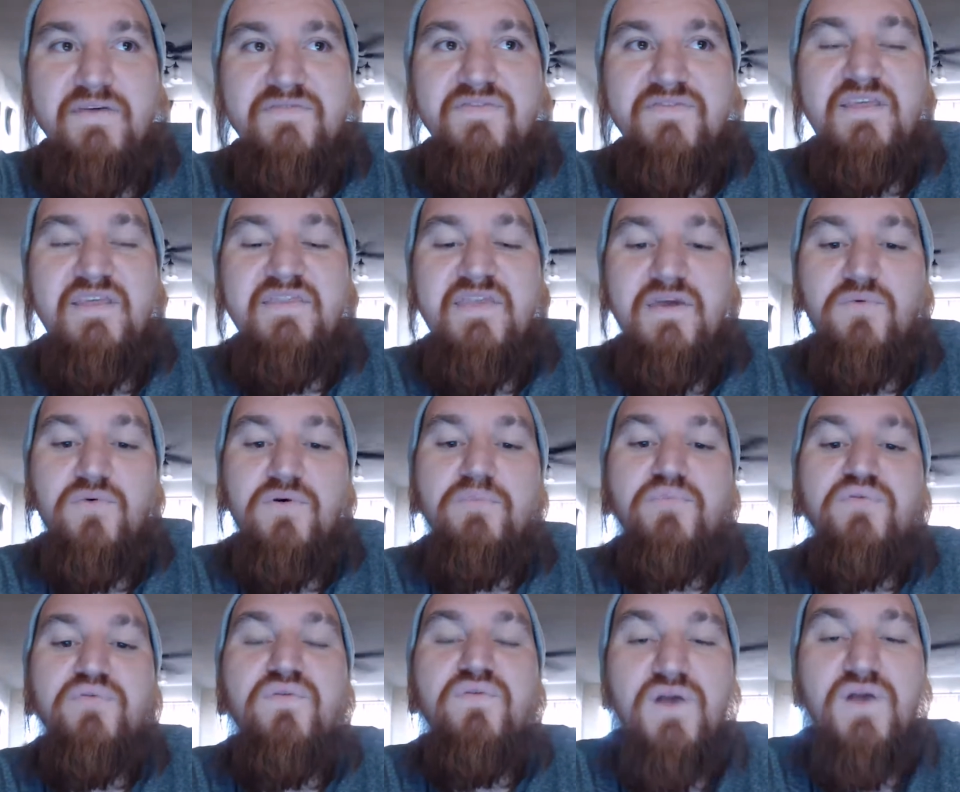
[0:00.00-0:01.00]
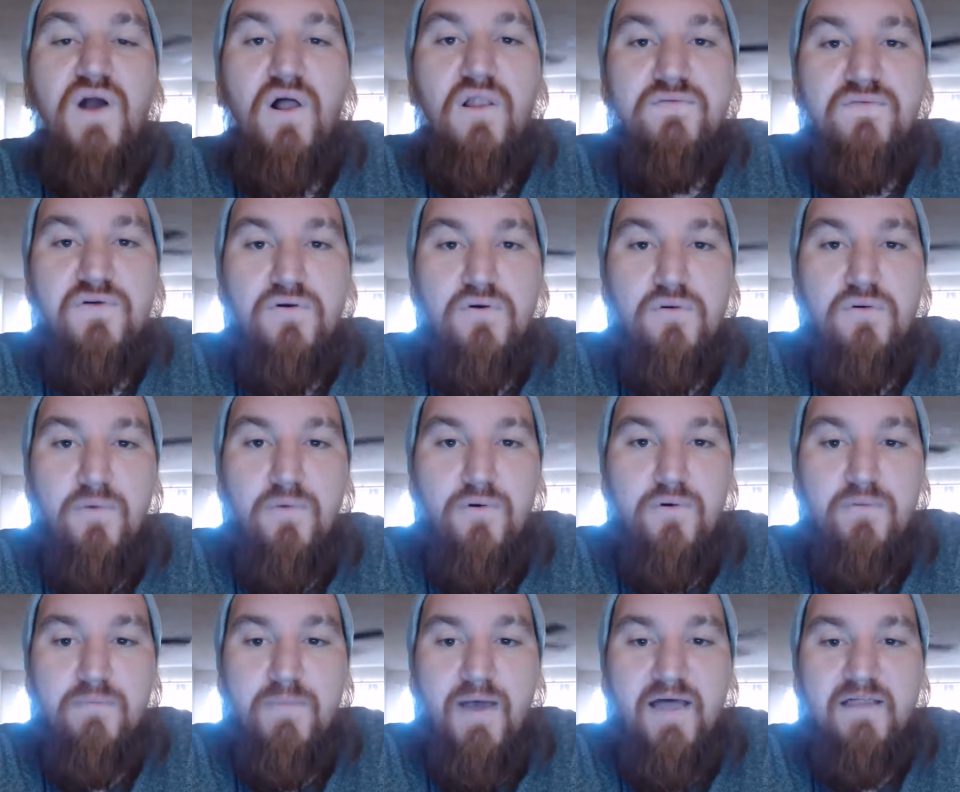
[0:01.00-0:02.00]
If anything, we're improving all of our
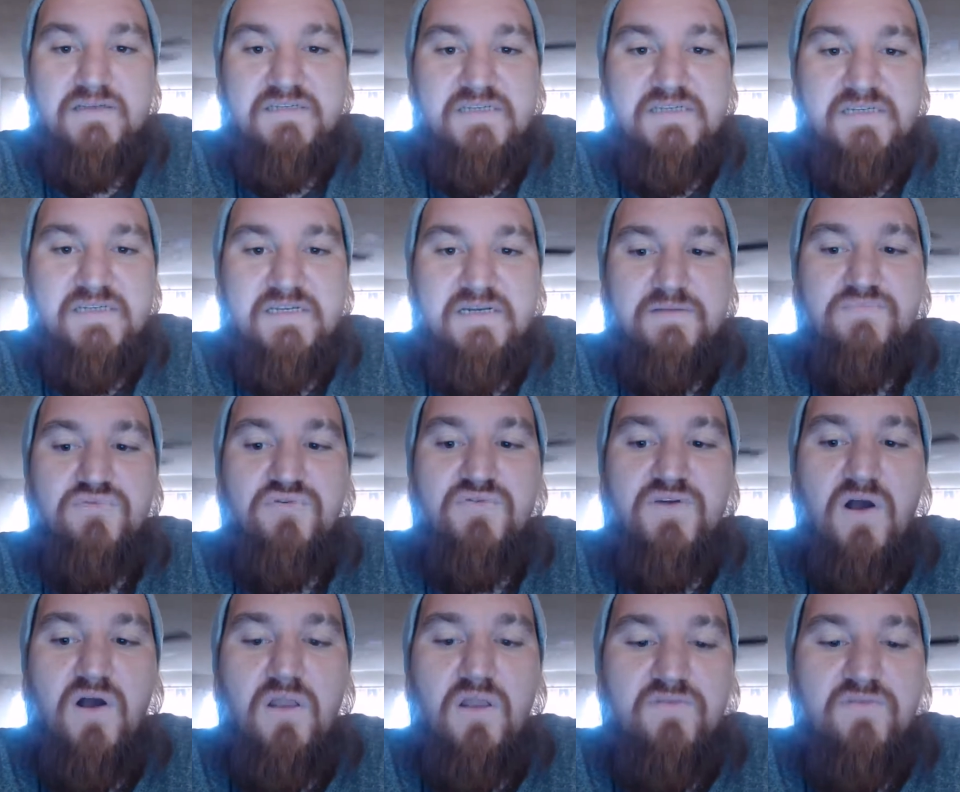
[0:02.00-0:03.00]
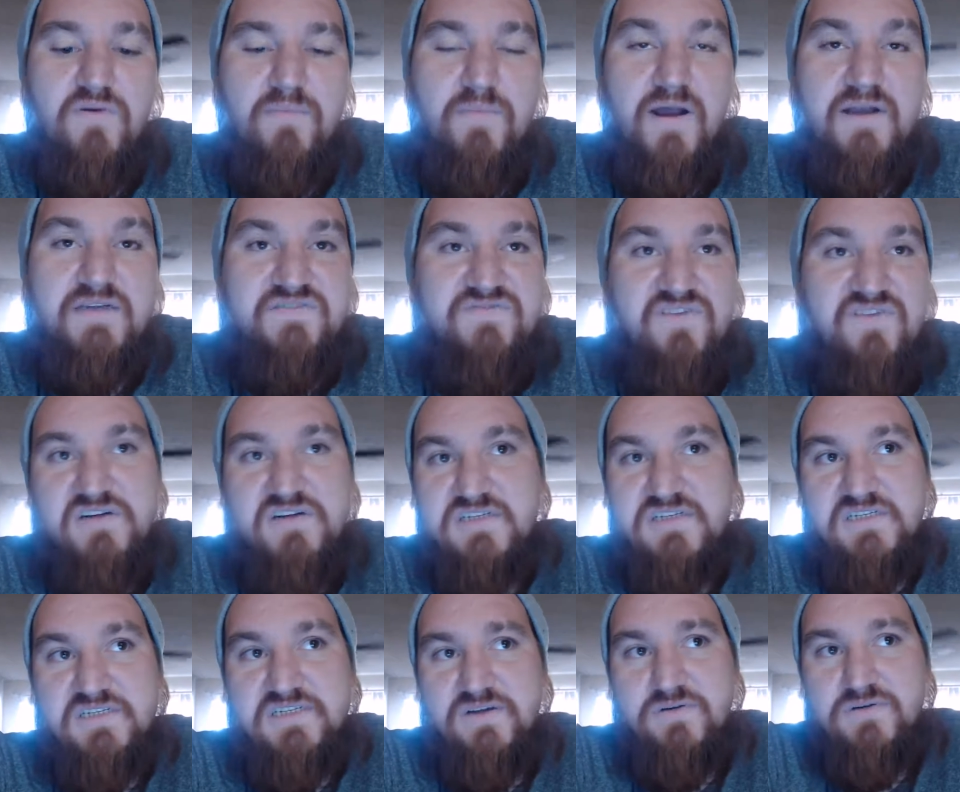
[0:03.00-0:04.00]
hormonal balances and improving all of our body's
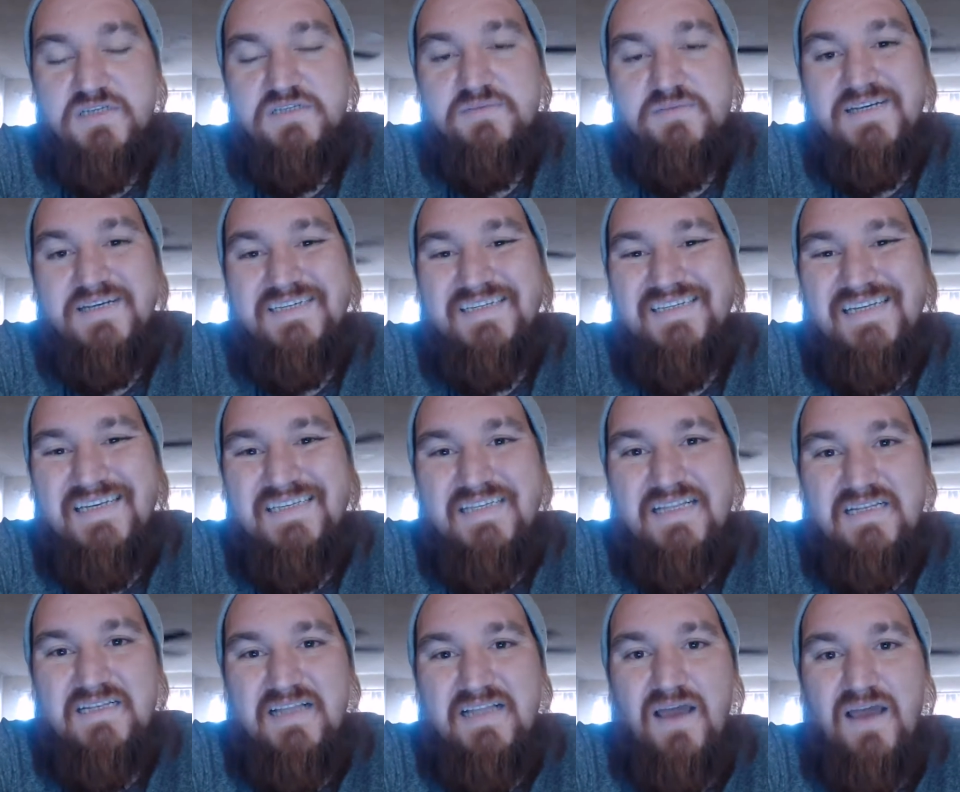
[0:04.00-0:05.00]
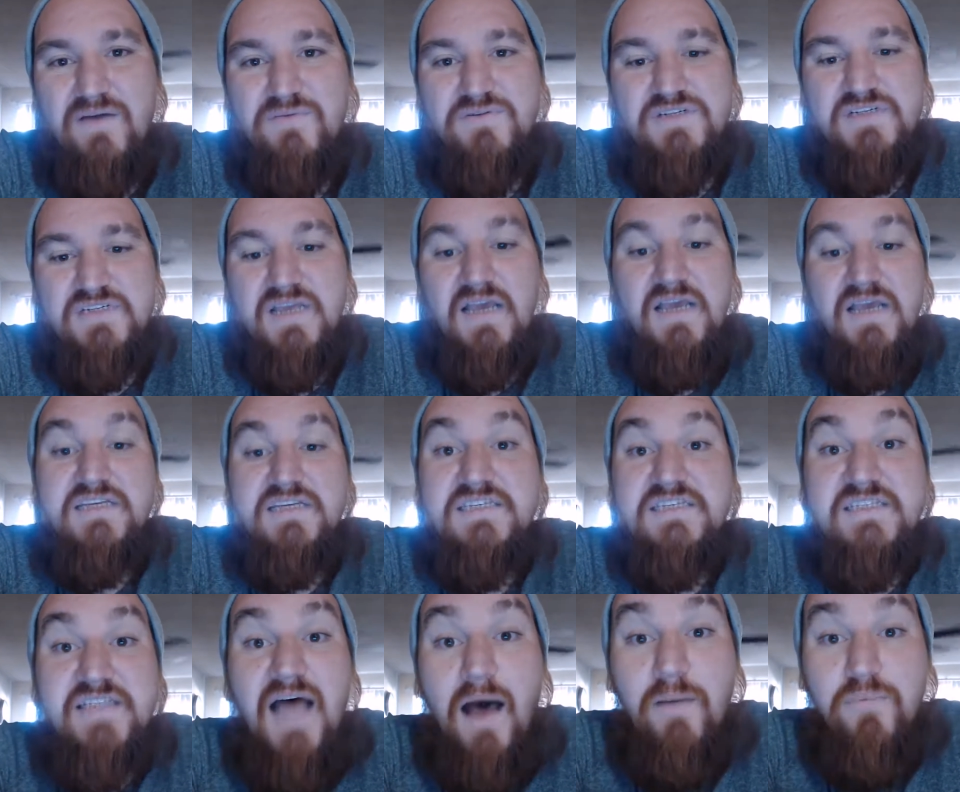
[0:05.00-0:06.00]
function. So it doesn't make sense that the diet would just
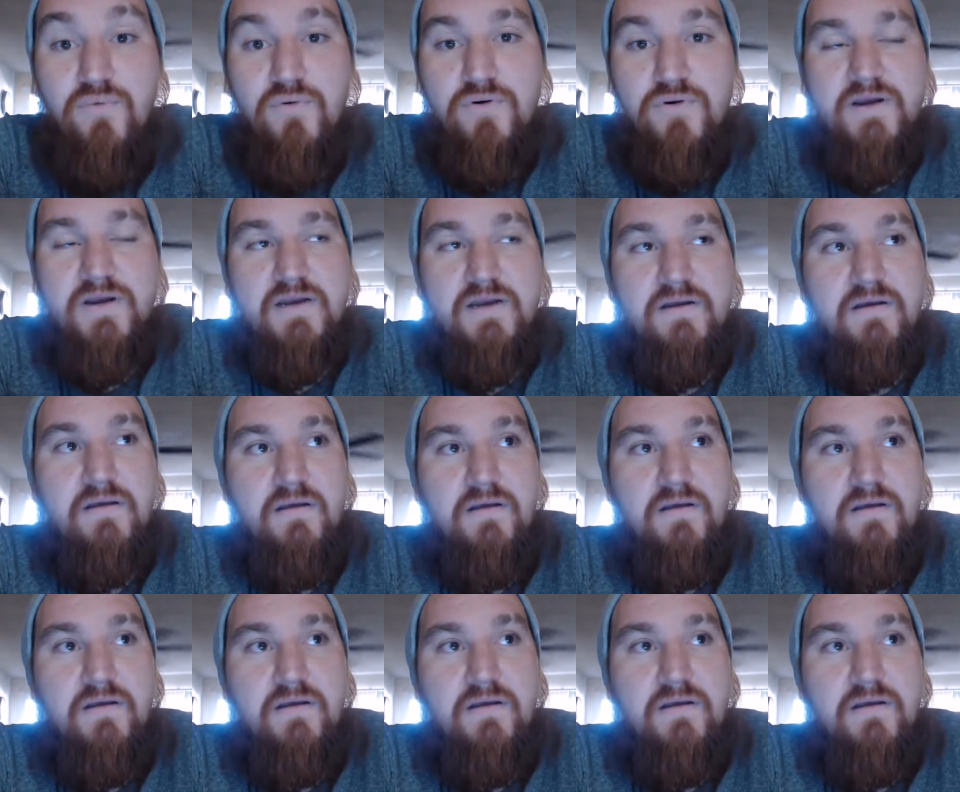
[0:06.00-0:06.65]
stop working.